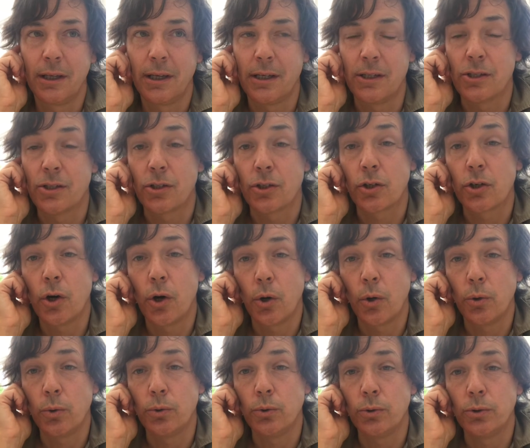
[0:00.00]
into the
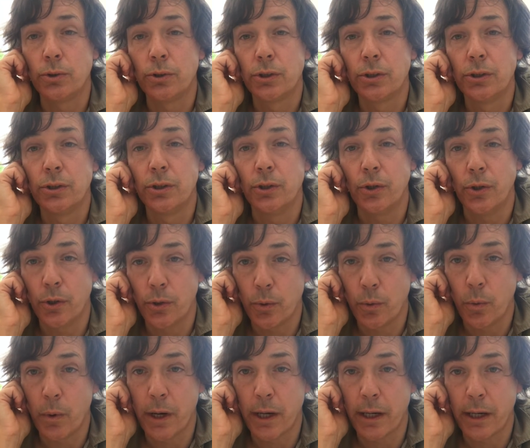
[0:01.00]
cold
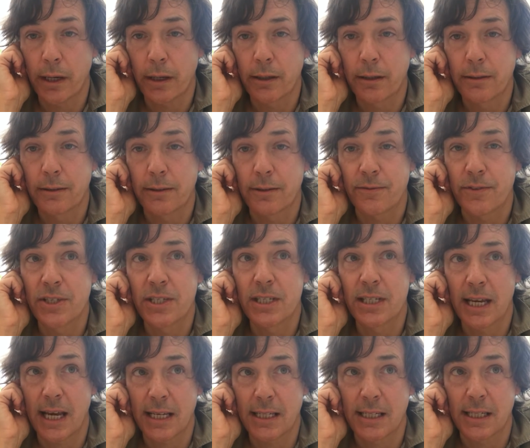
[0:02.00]
nowhere of
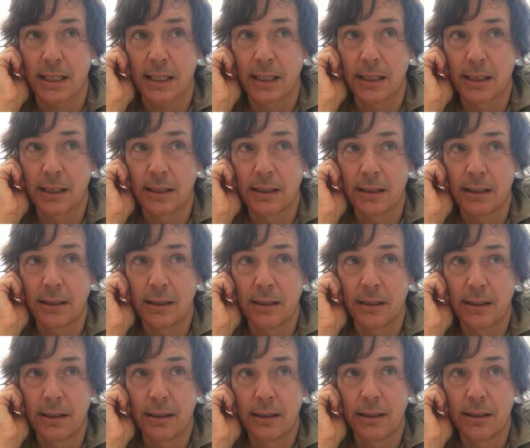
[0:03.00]
static.
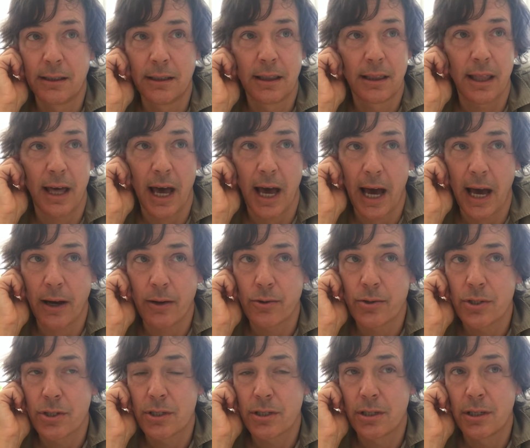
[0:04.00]
The
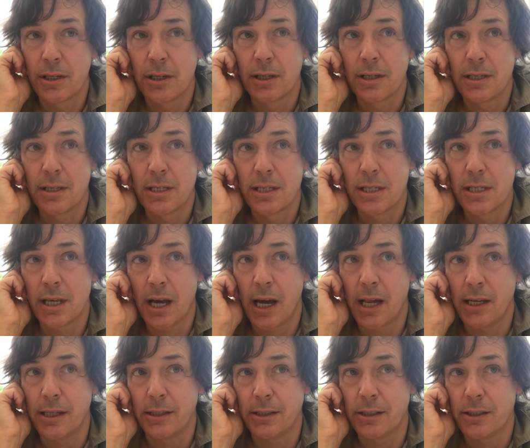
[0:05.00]
house
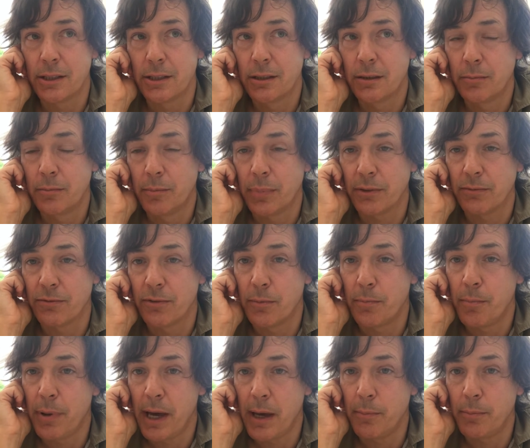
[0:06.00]
silent but for
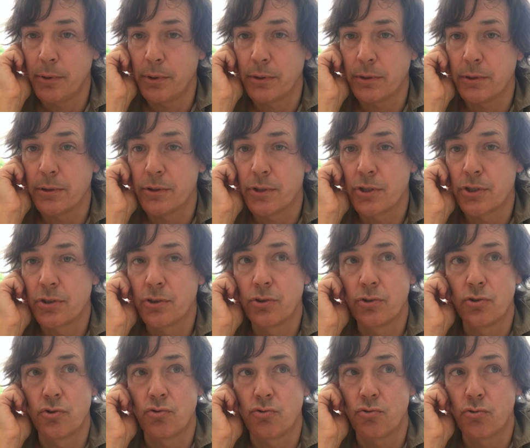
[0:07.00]
pebbles
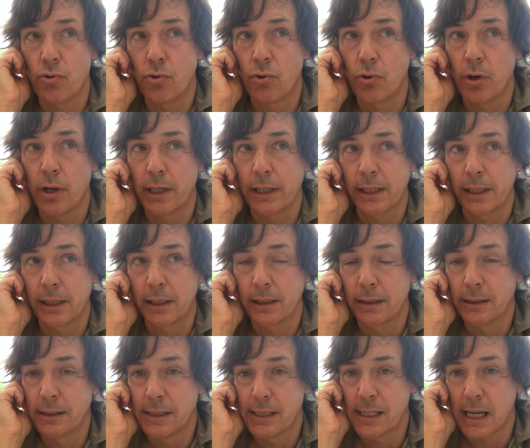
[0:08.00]
drawling
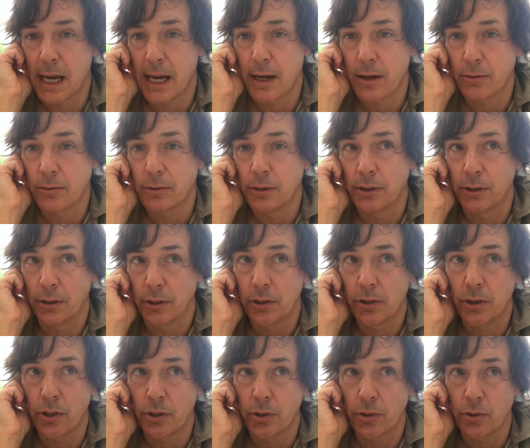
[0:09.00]
down in the
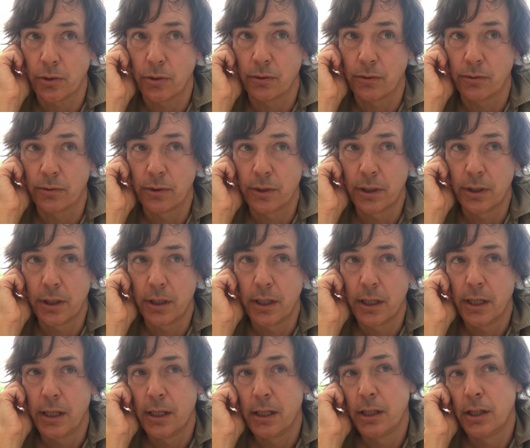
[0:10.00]
cove.
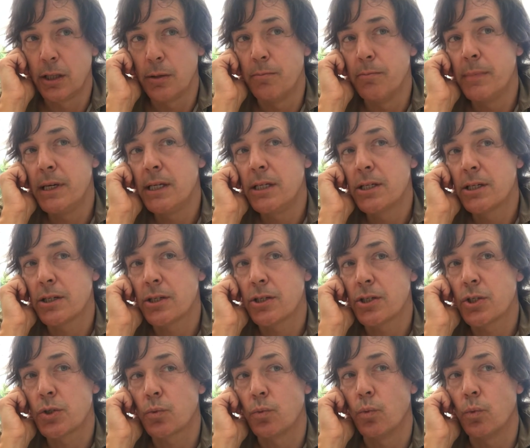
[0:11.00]
The
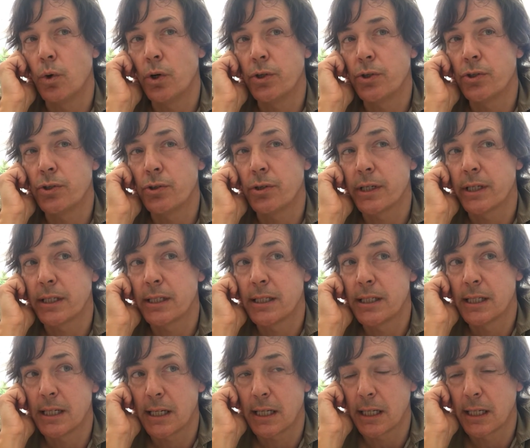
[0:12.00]
meter's wandering
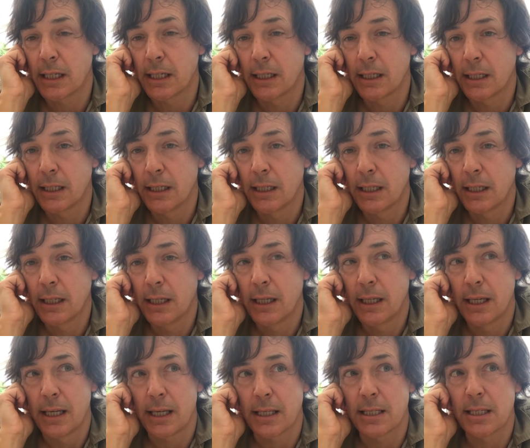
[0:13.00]
tick,
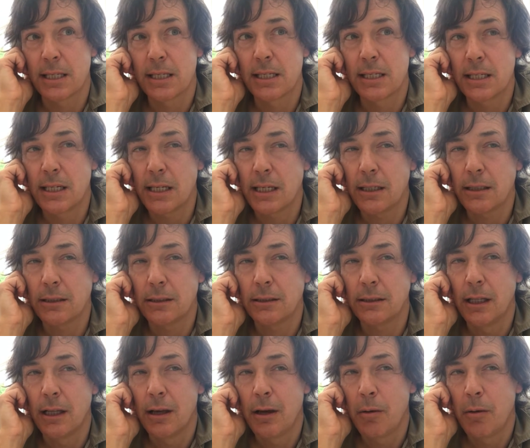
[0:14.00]
its steel